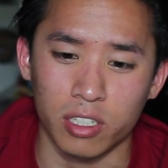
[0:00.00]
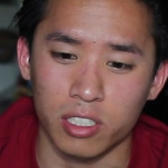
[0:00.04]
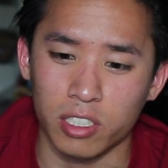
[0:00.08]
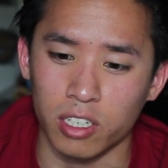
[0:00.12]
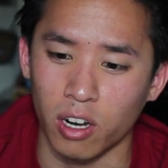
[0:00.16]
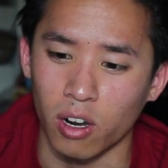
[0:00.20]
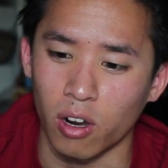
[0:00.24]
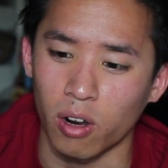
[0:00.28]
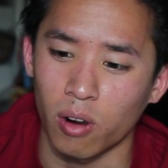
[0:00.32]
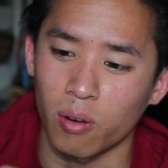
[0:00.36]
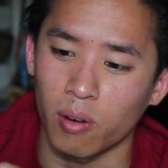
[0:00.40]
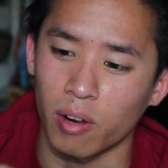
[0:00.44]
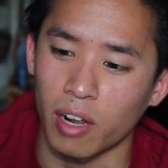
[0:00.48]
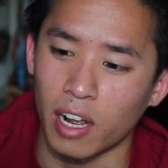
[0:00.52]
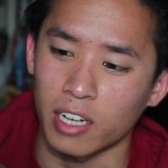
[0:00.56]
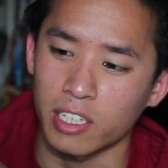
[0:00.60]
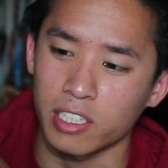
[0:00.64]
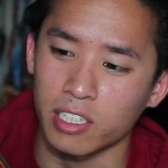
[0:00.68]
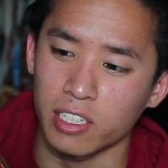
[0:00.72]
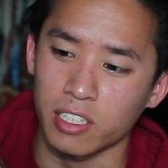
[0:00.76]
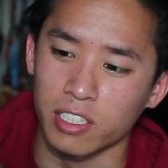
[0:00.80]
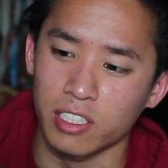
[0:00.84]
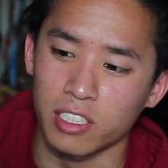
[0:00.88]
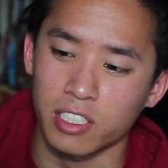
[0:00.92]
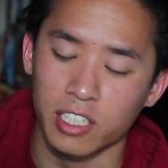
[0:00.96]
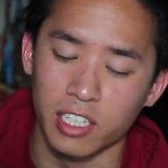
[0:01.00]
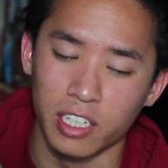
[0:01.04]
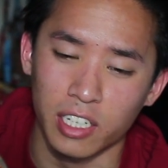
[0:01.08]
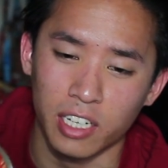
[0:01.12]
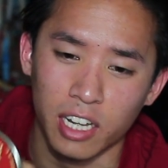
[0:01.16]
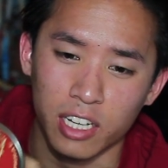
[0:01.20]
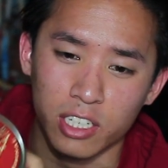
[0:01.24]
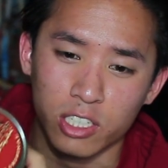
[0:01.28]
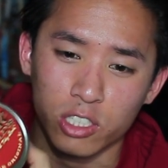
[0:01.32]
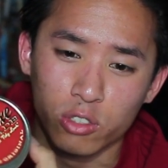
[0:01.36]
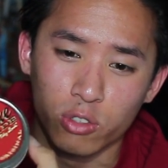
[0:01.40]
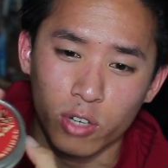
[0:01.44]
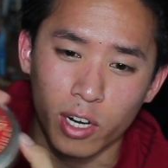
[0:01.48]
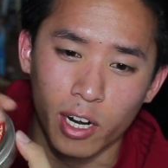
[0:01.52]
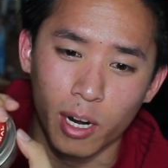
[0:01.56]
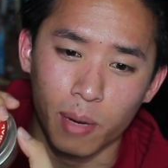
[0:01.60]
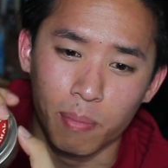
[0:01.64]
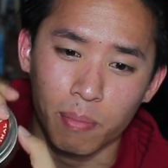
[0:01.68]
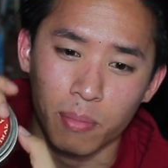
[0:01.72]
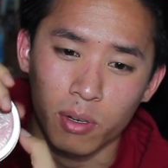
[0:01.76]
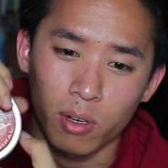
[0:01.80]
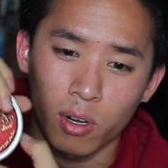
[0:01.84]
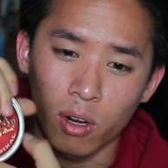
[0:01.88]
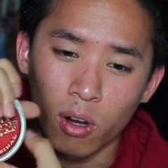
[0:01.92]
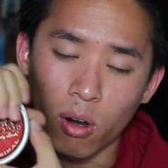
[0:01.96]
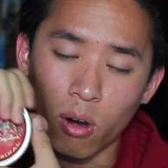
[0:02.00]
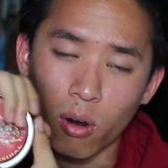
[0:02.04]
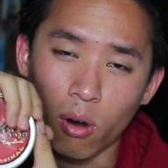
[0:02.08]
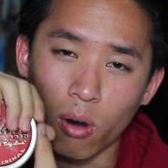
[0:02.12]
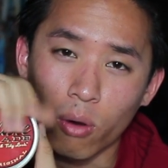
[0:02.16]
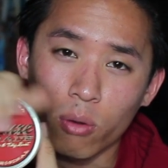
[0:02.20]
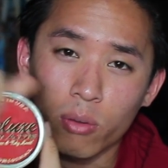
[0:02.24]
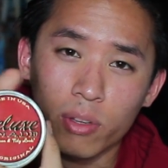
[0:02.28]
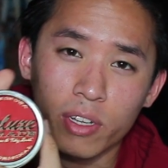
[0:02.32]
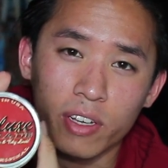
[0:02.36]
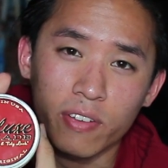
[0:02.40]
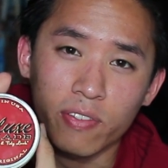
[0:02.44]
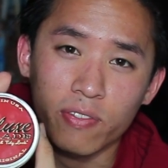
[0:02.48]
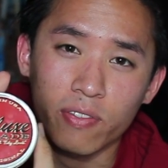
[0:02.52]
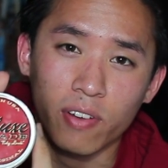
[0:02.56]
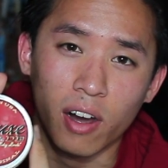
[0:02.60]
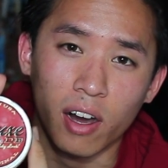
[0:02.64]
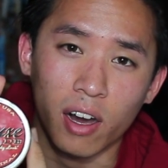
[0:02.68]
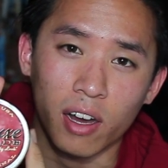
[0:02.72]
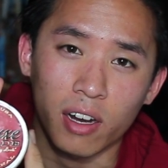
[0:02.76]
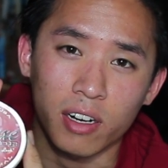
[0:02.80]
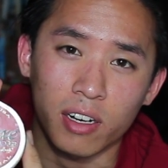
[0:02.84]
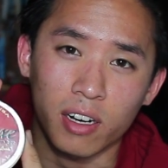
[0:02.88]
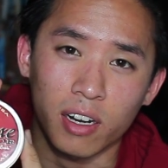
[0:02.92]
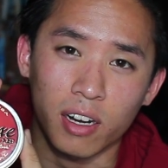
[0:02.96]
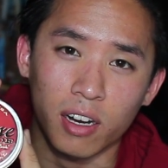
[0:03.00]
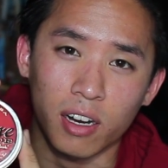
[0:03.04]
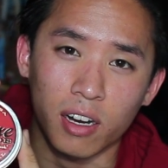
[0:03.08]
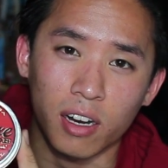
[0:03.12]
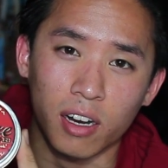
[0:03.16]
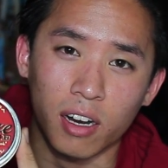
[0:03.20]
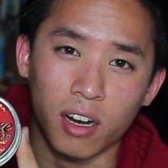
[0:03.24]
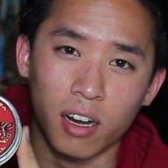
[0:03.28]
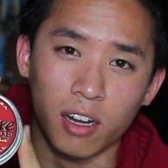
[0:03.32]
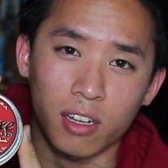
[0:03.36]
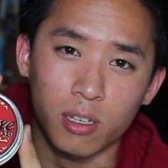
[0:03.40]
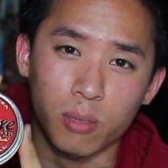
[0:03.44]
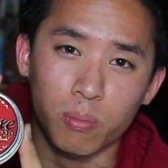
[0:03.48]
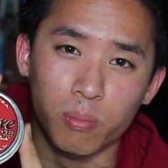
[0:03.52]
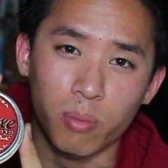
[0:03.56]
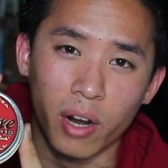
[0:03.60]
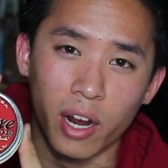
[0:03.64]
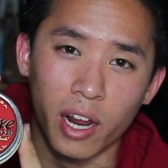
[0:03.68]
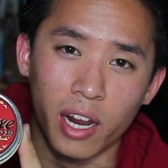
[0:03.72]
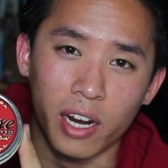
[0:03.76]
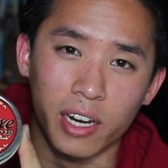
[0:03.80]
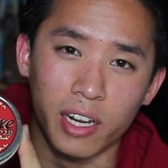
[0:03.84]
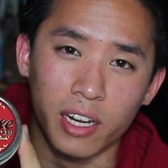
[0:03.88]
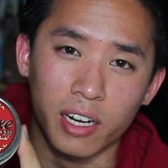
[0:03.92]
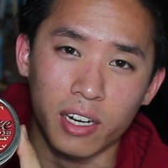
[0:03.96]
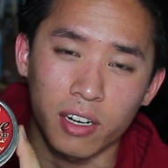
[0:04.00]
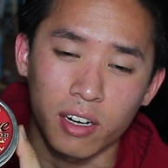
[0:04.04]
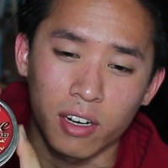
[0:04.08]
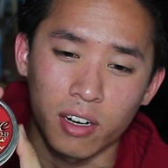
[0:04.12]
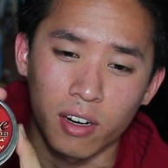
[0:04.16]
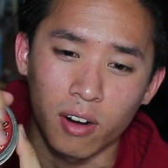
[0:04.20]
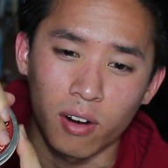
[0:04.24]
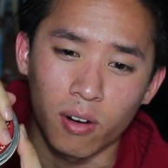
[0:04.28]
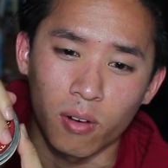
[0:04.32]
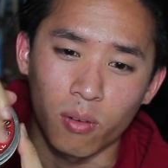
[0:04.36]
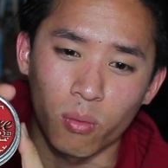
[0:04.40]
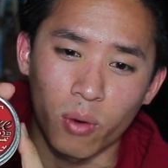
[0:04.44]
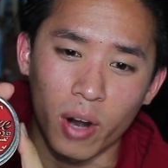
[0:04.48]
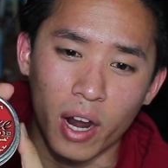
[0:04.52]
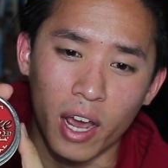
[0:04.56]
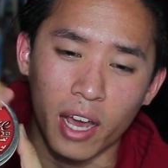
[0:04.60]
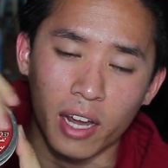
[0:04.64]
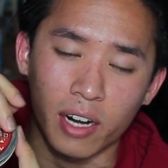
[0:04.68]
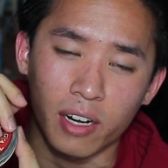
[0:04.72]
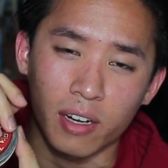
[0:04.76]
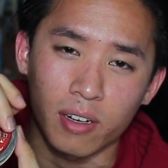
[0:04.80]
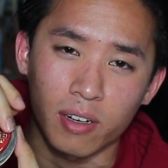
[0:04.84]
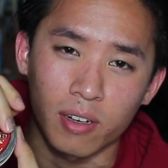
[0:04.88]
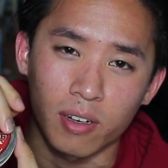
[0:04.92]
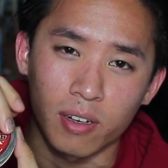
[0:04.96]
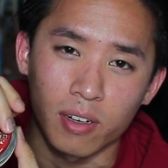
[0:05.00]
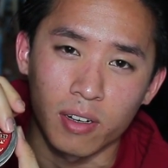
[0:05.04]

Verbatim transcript: So, as you can see, it's straight up only font on the branding, red,